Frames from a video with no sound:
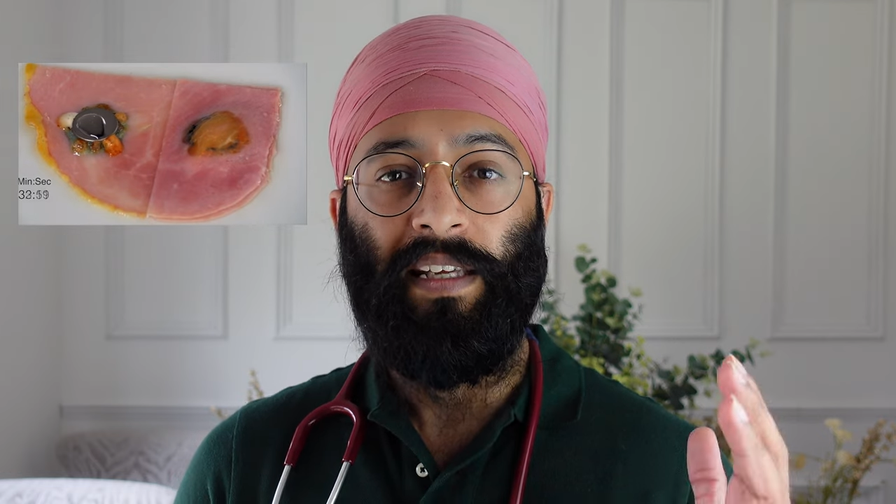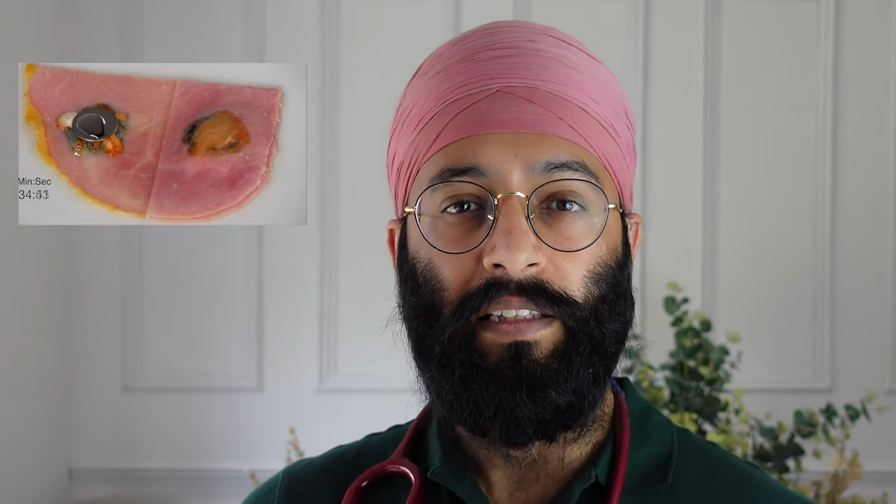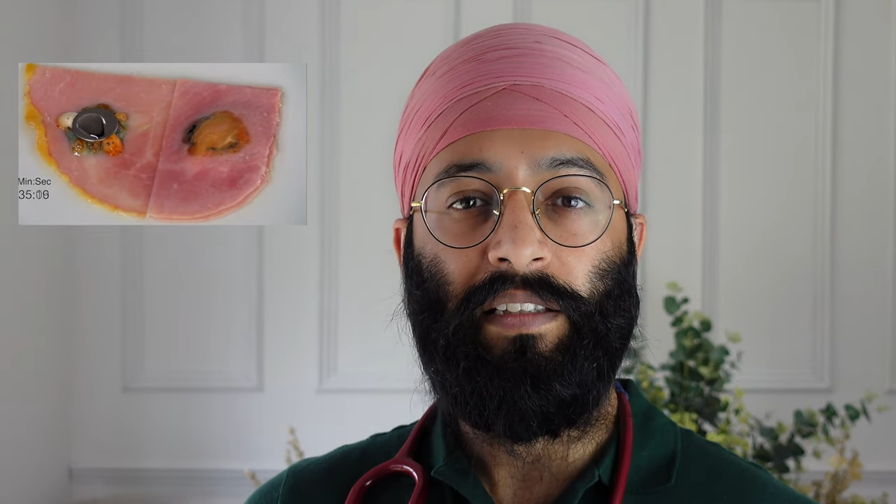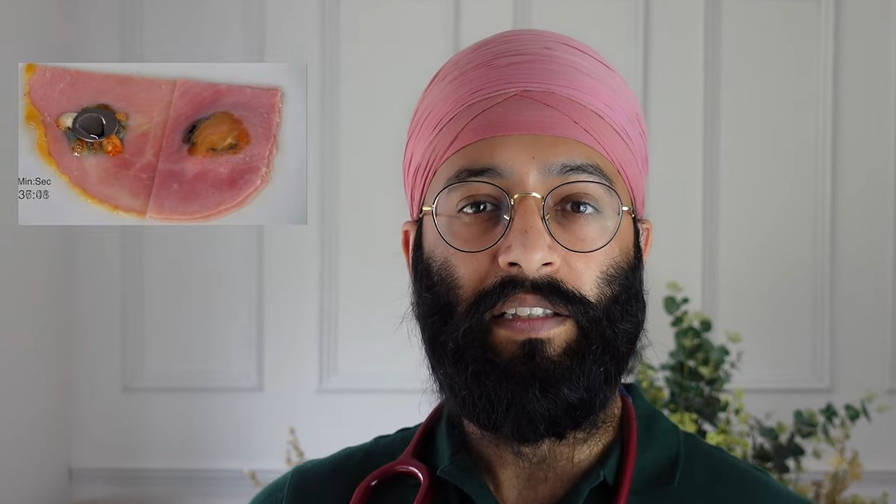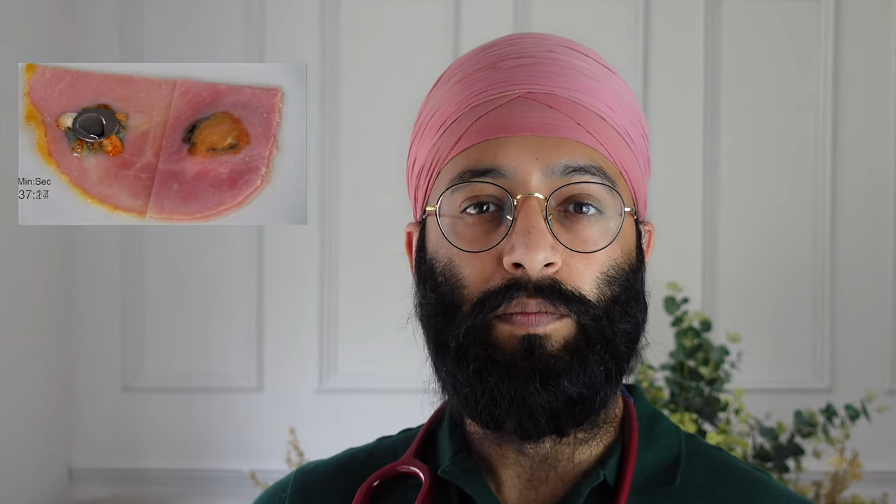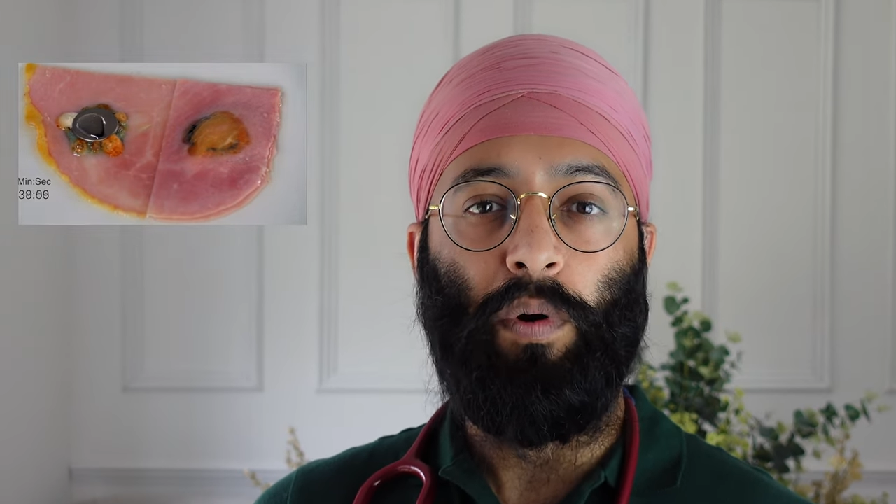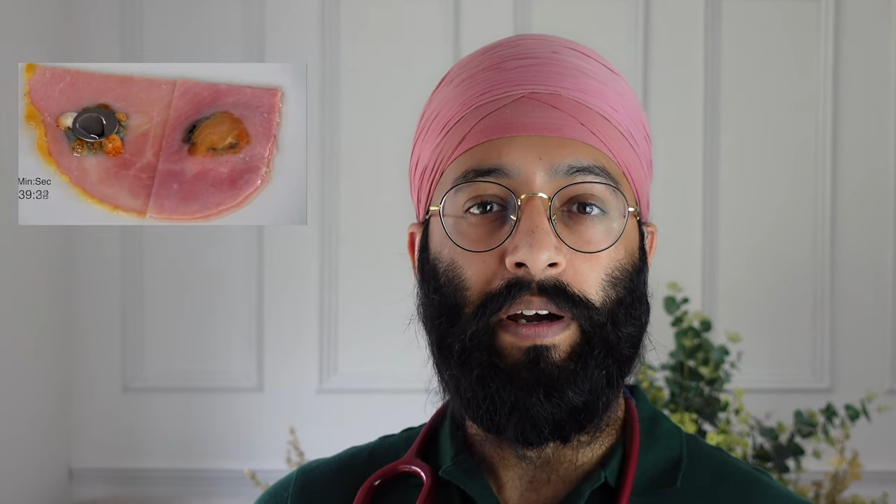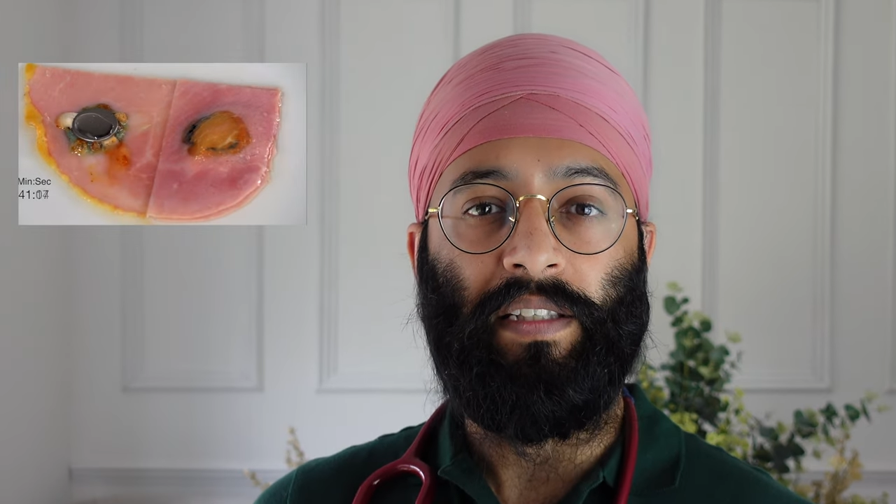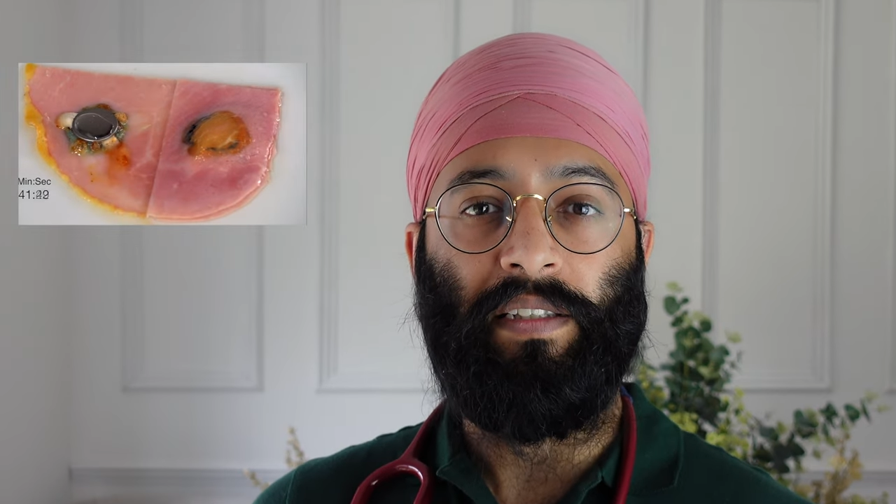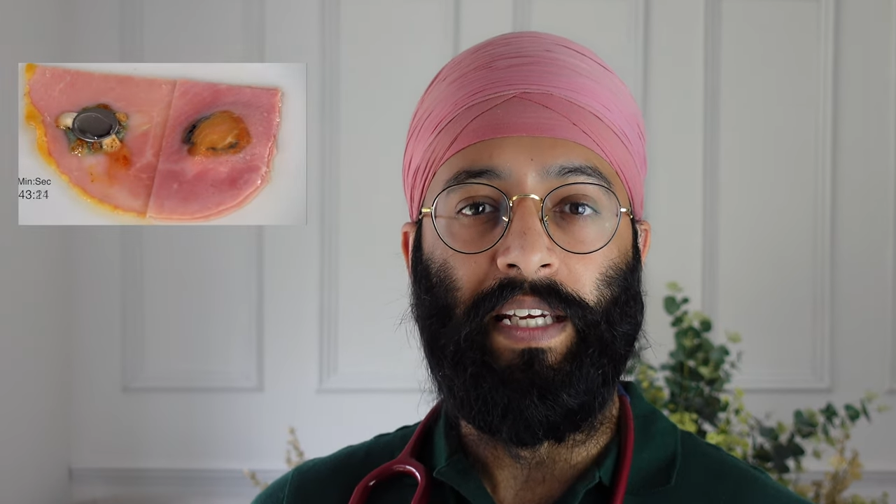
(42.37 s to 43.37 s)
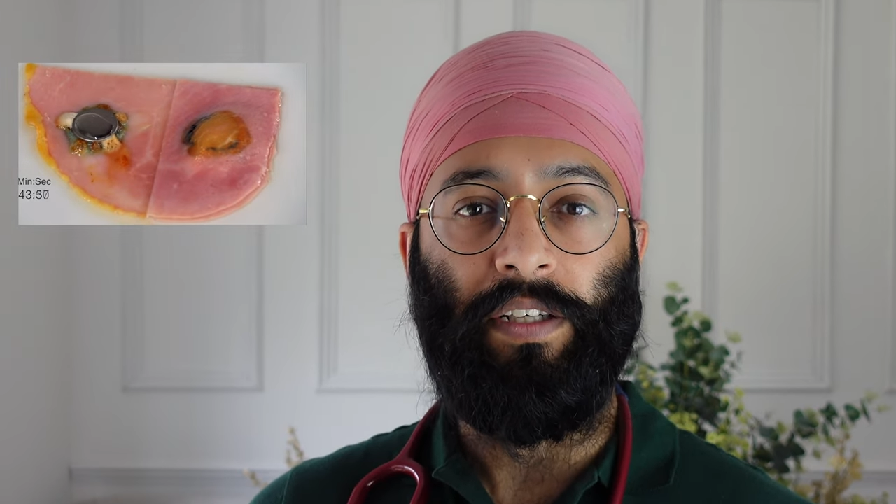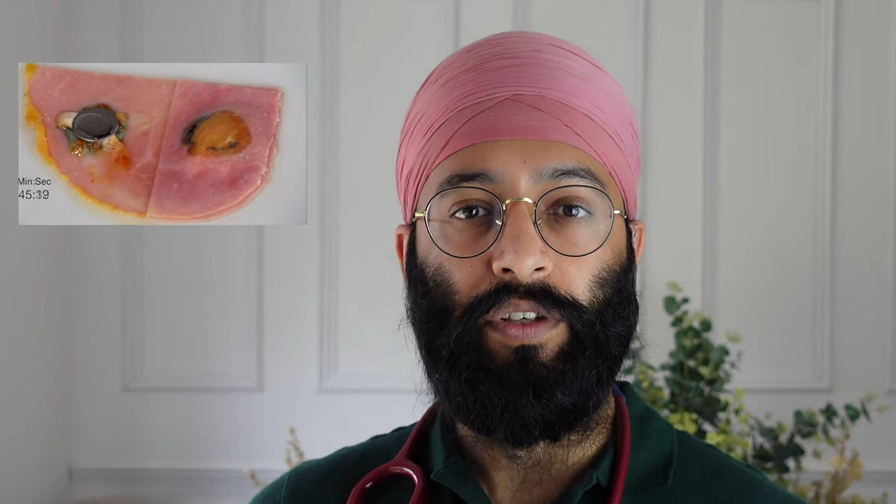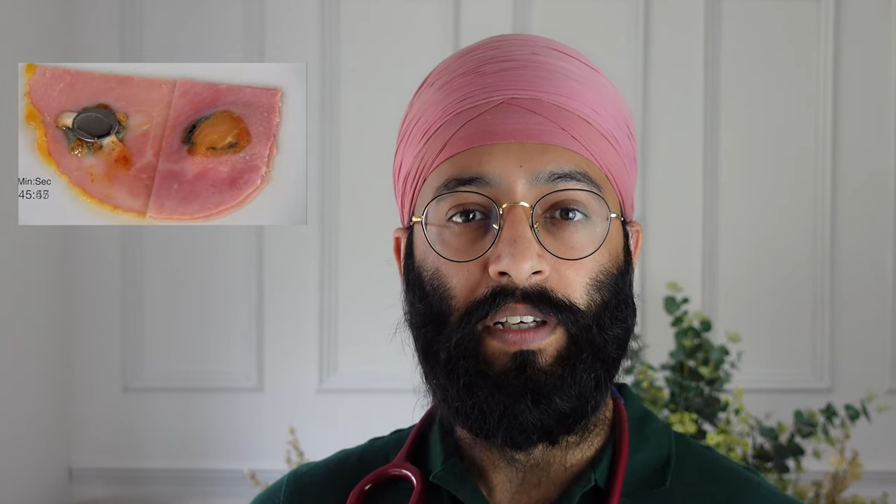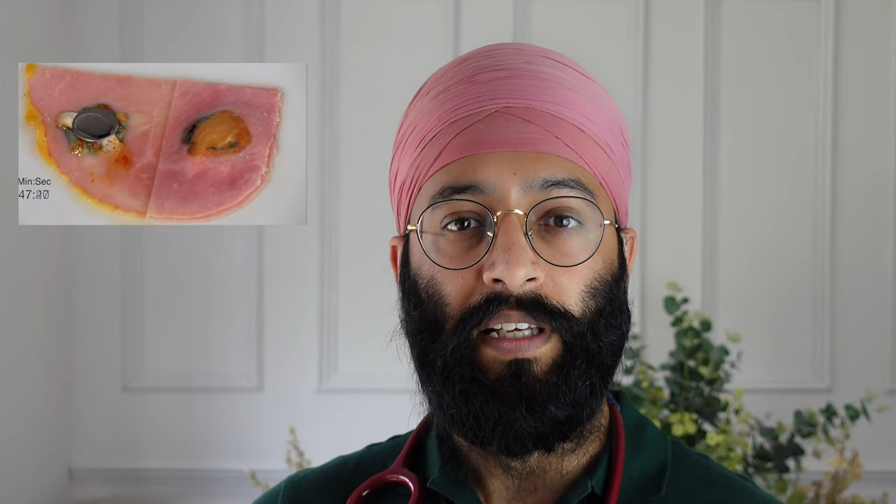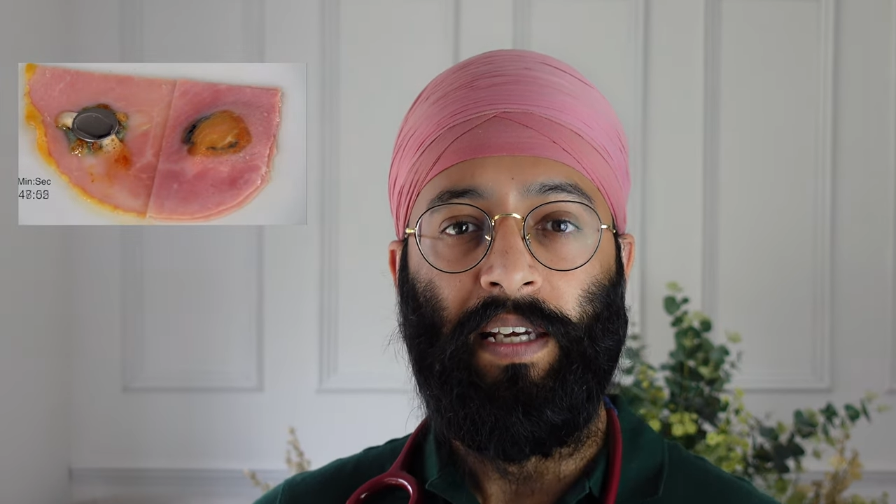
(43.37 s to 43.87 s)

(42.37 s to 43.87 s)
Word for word: this is why it's dangerous,